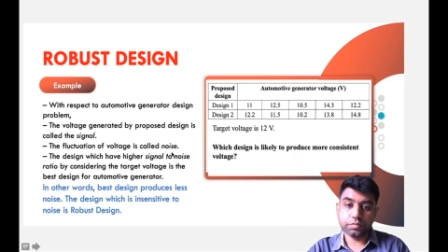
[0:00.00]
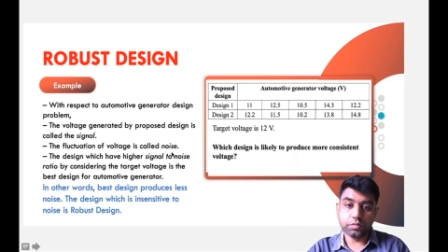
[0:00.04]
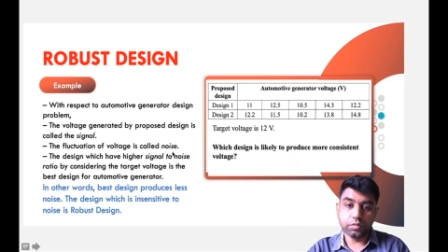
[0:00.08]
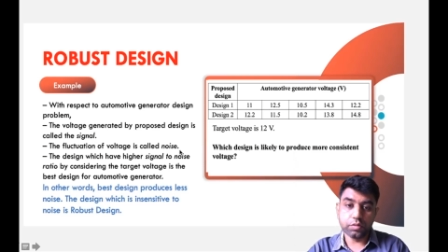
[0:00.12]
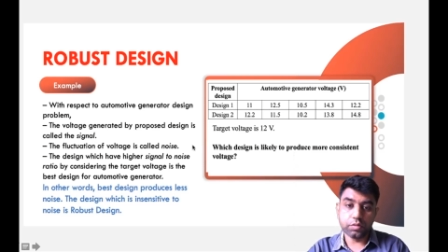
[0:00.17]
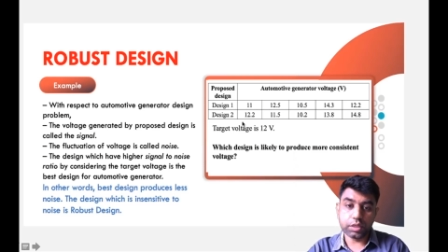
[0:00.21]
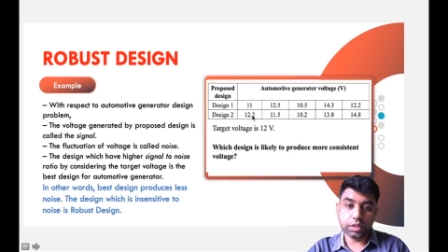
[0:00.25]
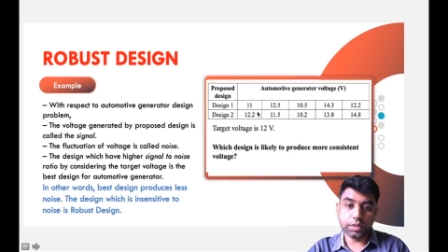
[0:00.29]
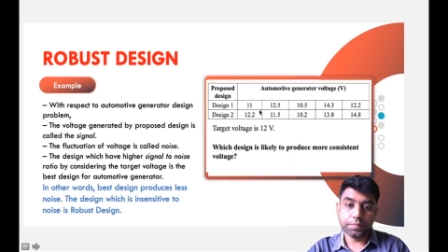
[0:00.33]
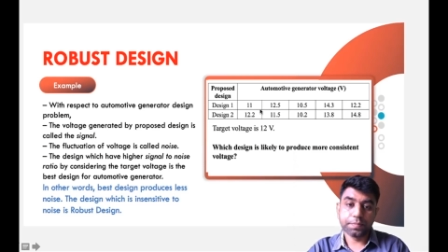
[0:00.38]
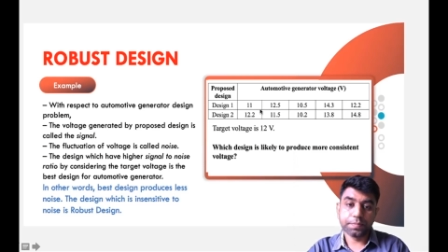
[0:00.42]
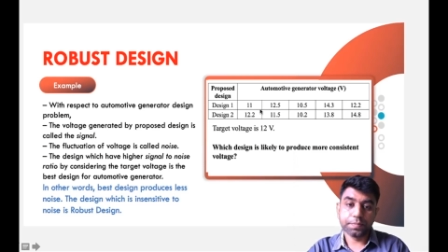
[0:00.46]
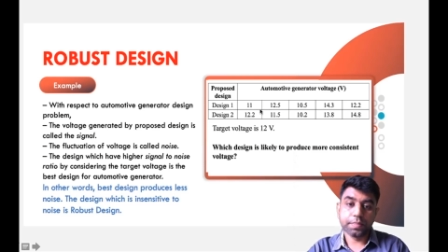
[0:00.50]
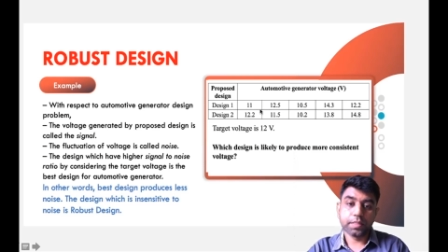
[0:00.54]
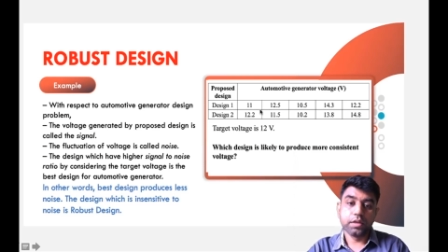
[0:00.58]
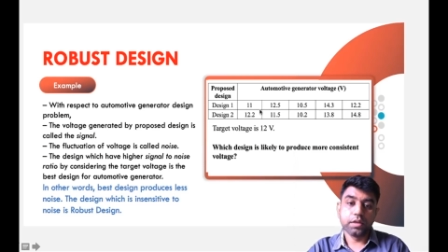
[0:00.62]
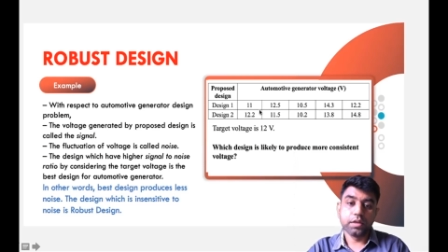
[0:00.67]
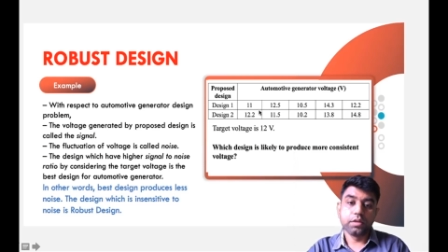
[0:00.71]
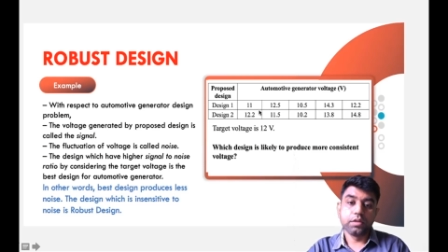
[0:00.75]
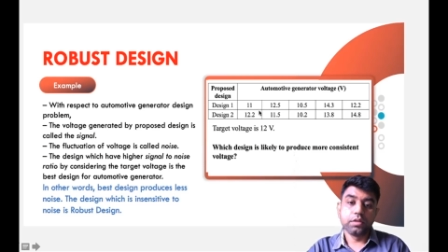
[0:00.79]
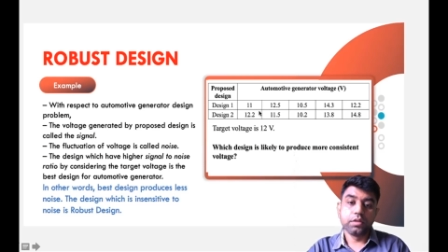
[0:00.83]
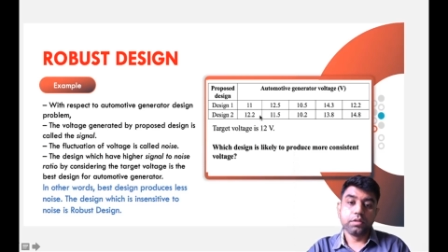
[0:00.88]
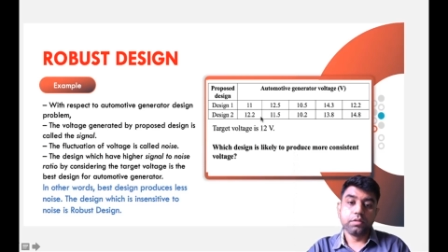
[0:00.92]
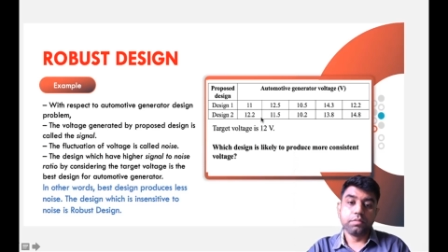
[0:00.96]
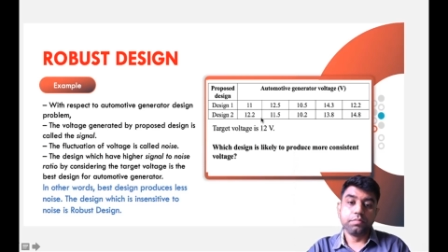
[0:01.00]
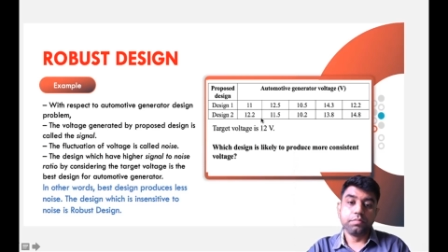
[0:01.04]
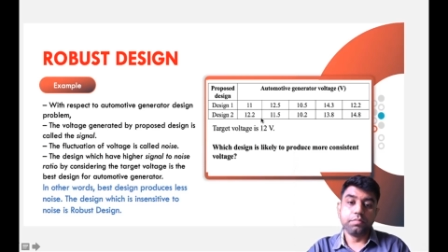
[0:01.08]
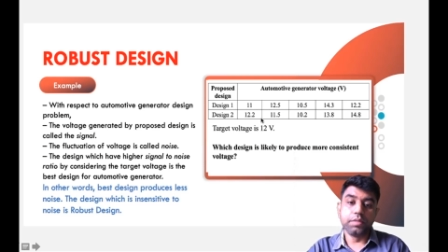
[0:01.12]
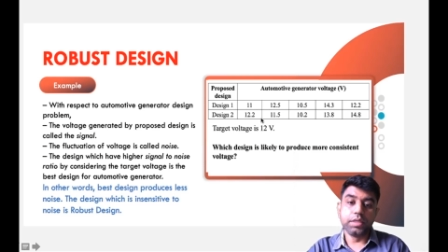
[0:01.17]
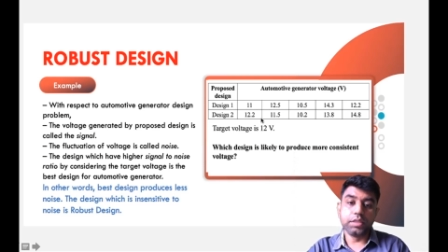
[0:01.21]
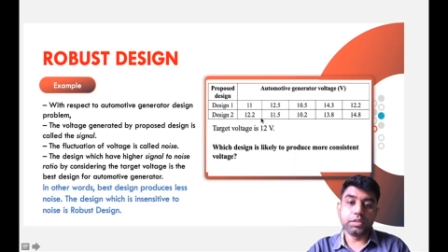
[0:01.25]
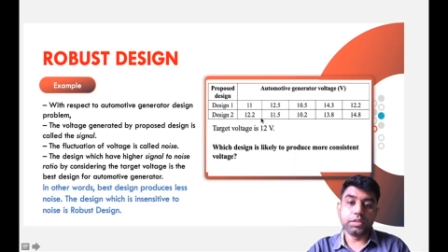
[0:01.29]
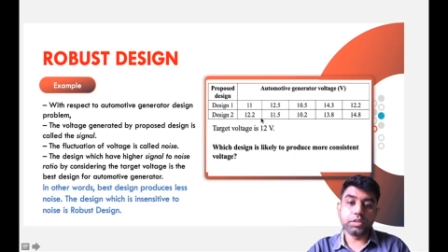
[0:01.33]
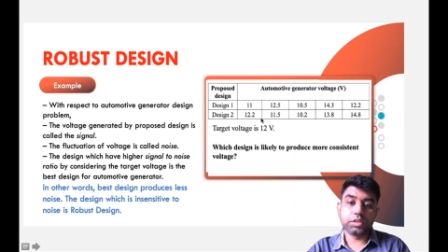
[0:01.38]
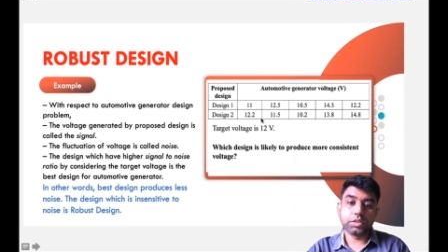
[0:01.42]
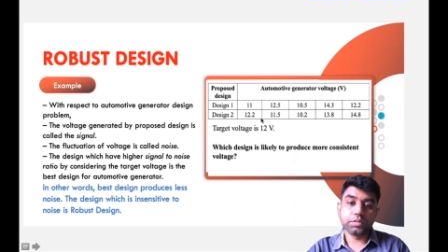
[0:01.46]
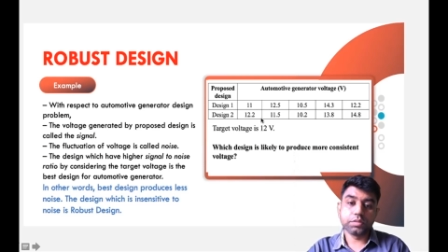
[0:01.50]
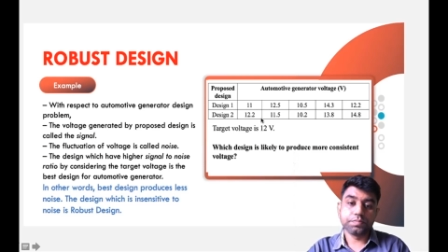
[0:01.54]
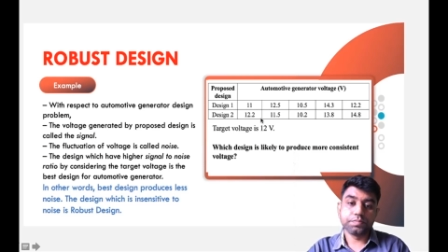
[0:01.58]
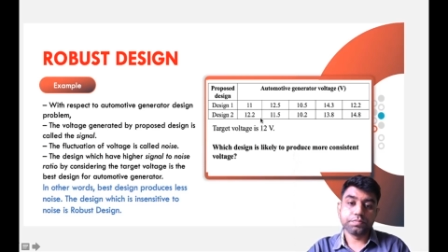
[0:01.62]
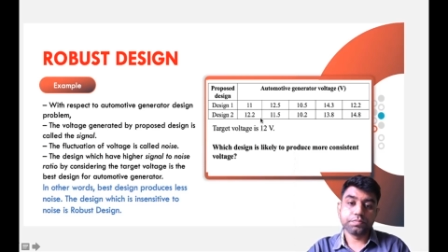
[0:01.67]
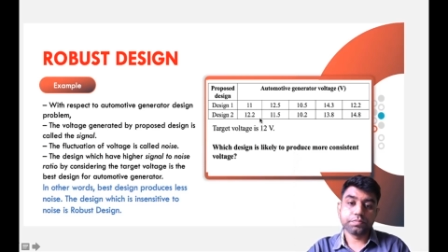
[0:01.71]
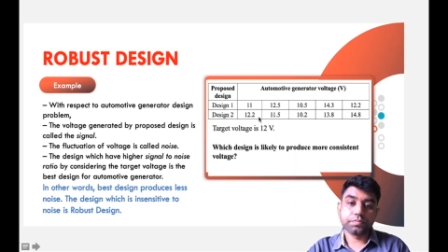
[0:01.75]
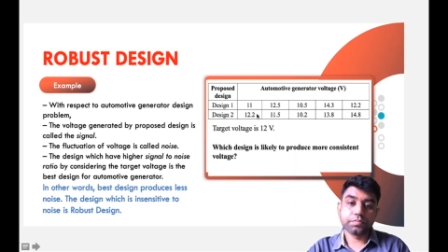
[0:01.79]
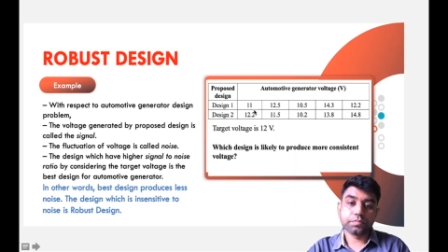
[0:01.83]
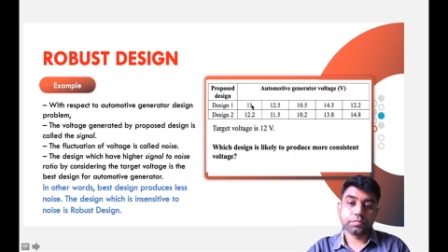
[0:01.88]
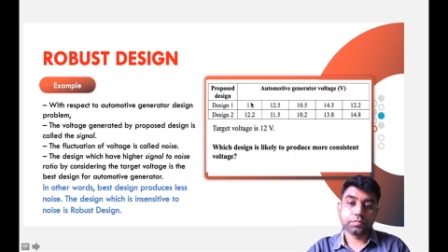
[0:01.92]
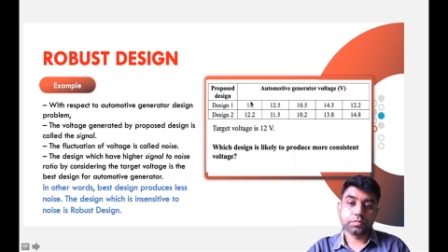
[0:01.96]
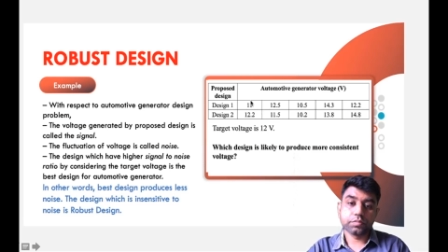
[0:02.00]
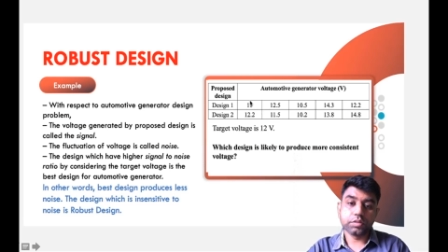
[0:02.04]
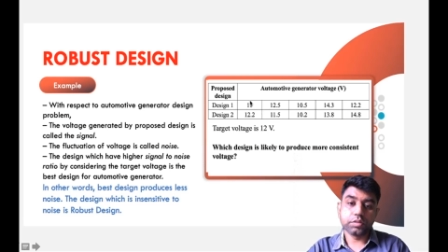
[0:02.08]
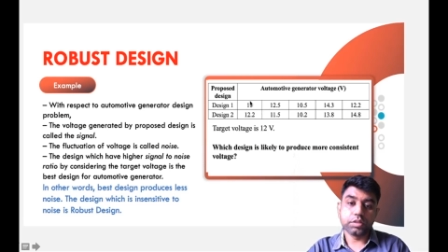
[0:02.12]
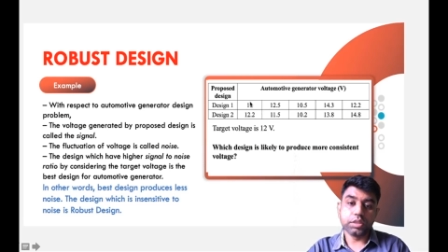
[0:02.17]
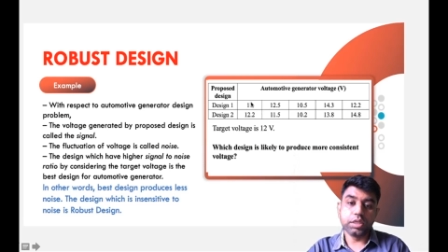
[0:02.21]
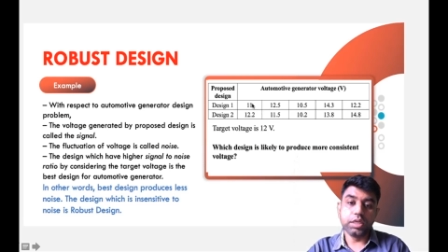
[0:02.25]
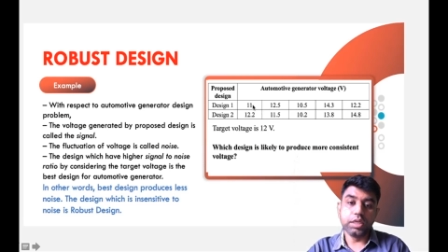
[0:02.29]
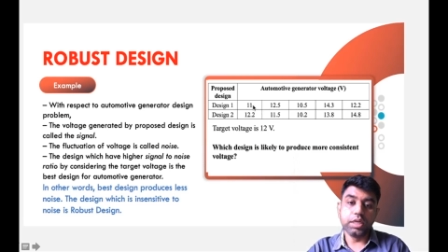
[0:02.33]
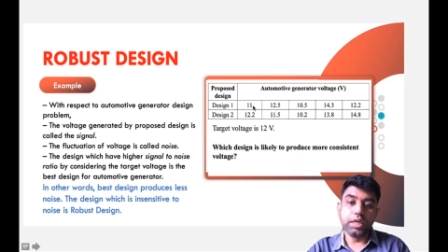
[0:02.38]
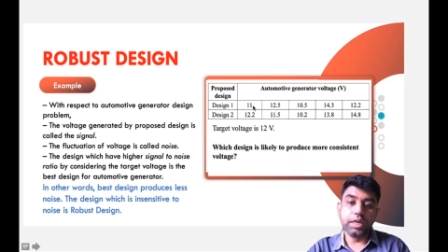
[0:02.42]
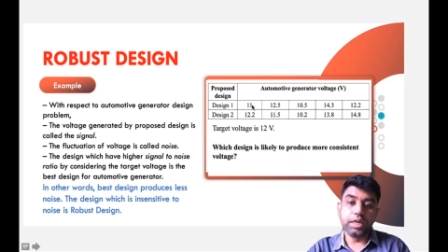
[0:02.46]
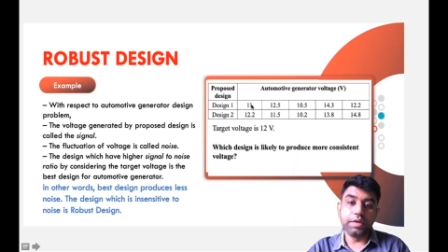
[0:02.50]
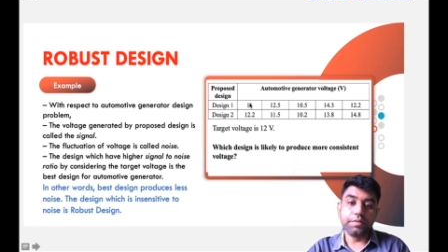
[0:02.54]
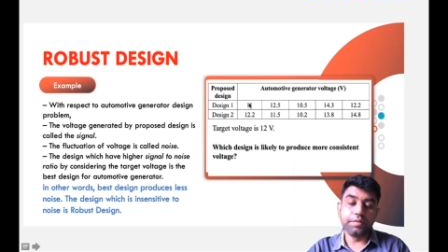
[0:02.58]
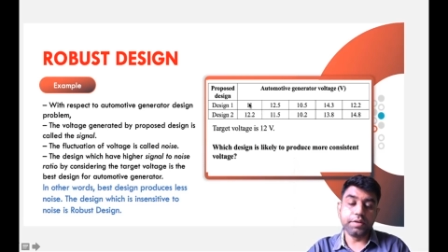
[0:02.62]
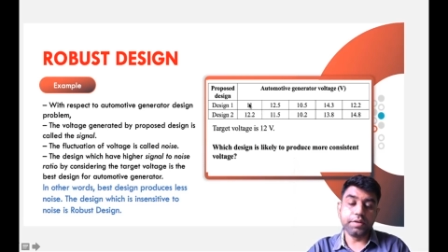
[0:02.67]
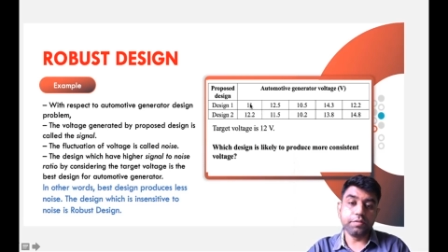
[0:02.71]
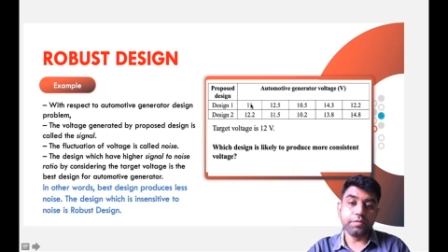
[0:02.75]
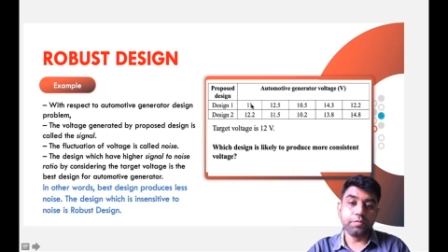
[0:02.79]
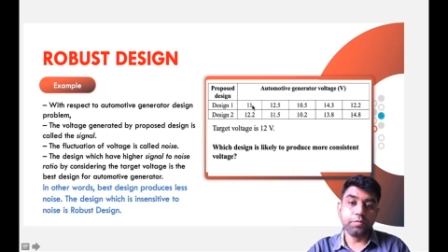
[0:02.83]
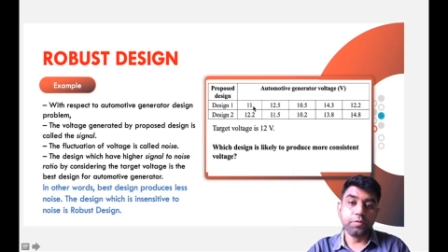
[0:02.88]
Okay, means 11